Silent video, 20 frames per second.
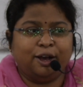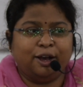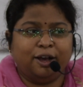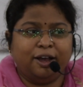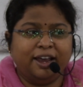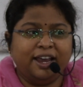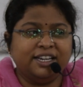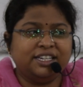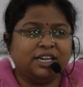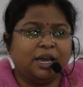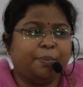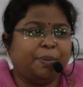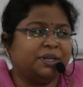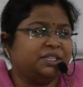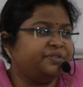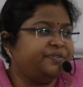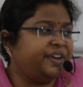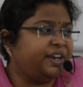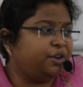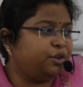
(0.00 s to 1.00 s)
Asia
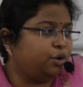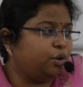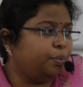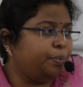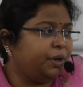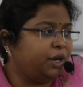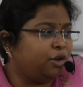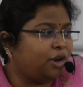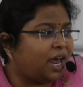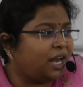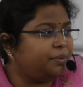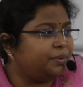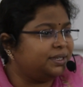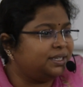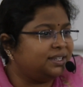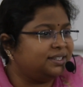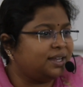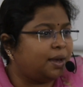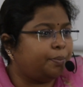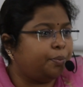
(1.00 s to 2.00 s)
Pacific group unanimously
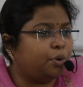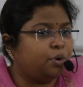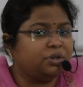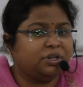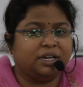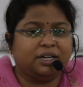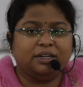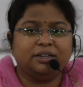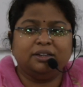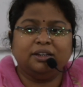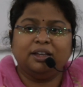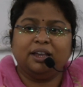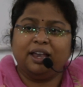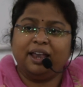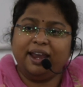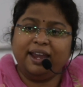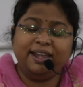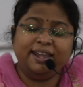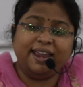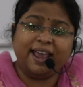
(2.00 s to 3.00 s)
supported
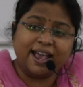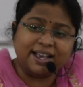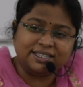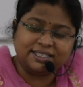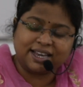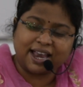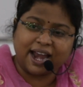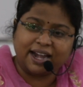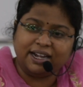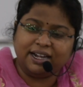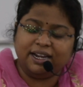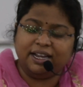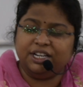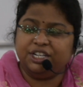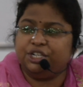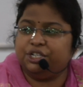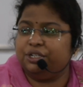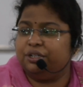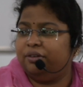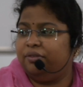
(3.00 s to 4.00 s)
India's
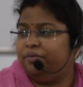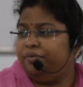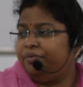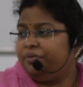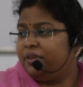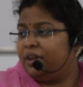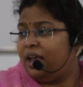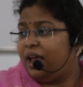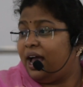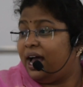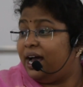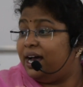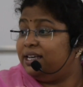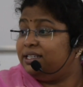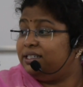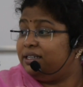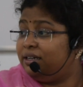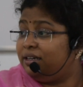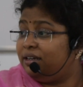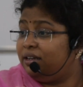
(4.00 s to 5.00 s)
candidature as
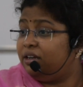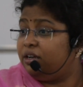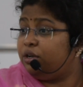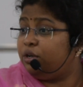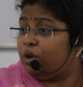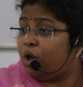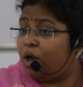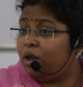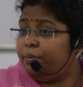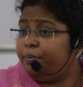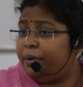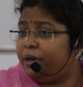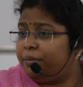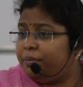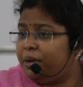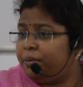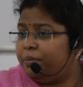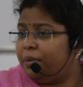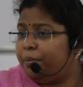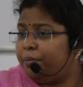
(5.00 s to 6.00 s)
a
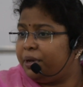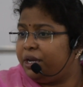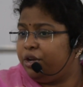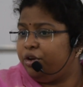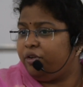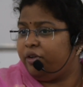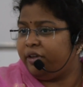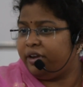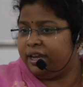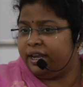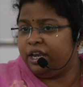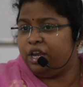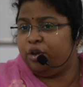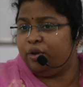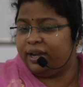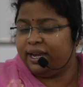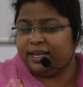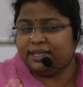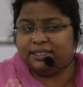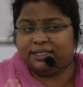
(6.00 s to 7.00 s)
non-permanent member in
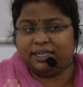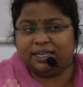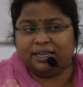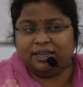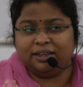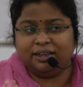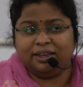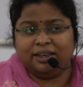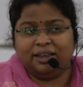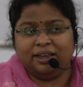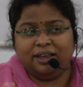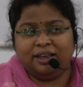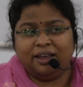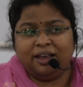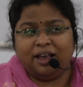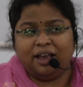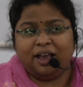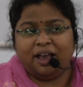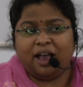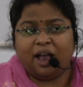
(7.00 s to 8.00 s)
UNSC.
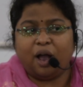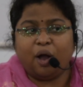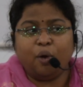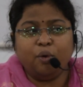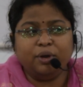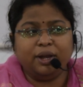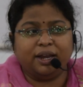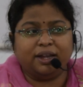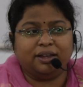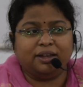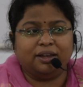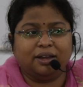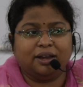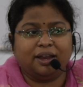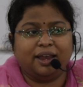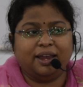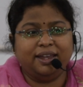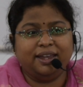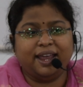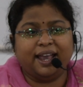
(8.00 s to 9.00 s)
How did
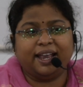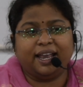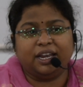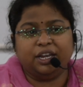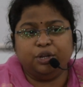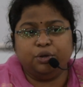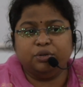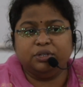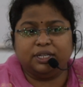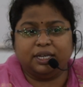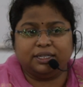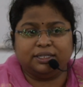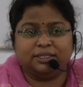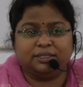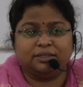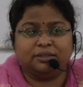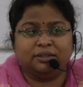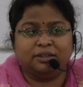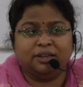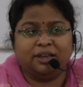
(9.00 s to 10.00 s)
India can use this,
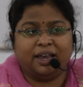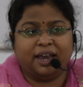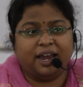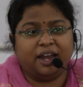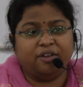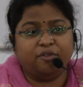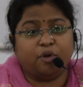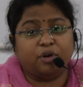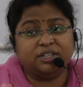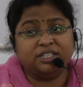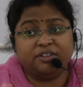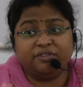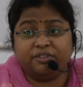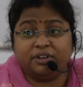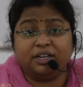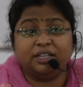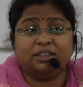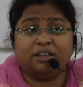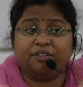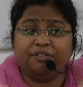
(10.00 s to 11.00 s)
and what is the
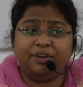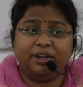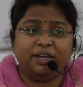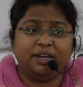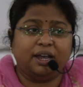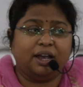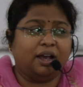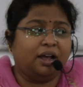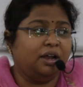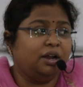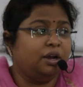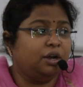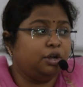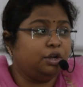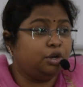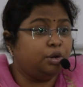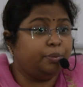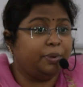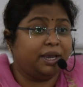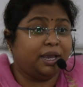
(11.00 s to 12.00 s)
worth of India
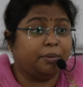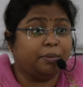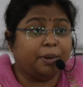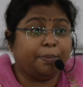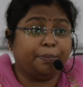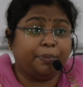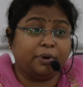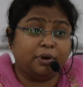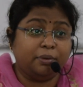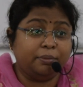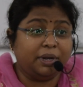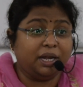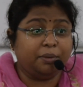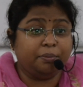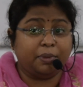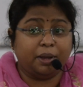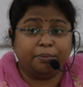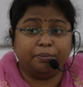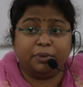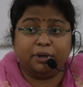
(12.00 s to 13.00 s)
to become a permanent
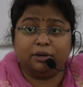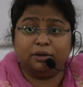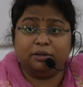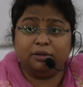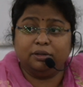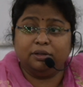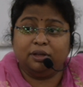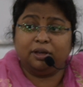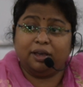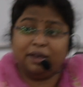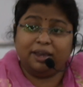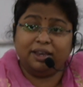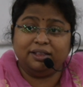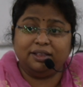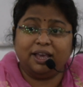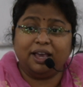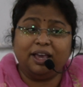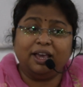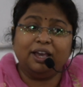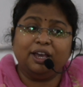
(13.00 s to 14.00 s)
member in
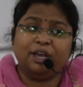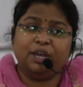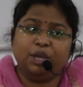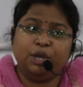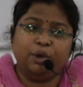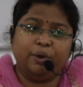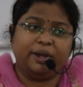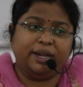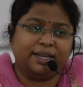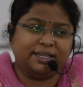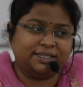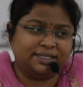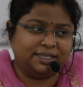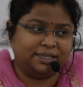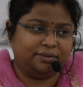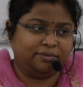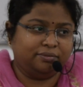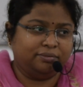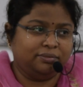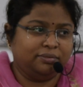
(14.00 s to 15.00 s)
the UNSC?
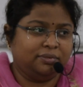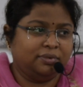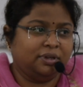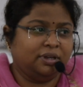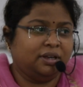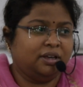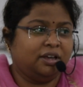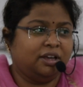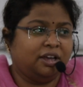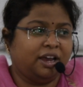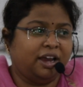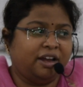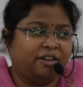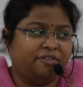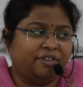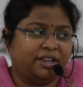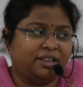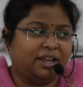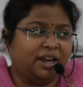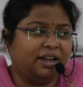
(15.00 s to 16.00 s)
And
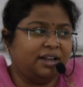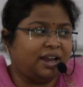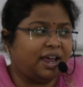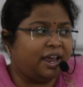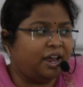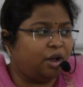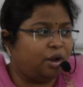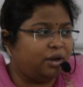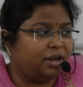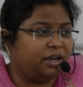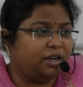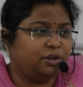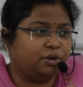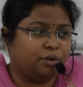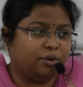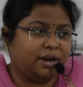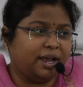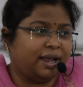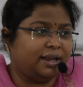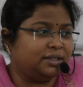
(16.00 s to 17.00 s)
for that I already
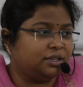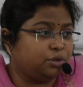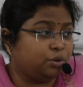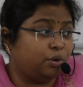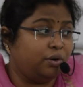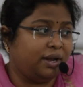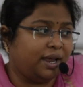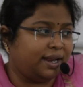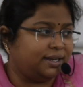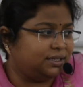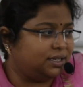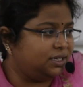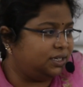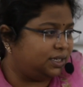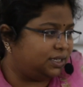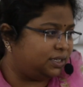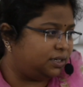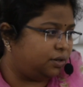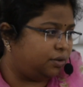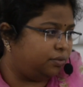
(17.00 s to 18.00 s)
told answer
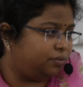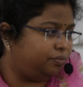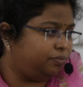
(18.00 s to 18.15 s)
just now.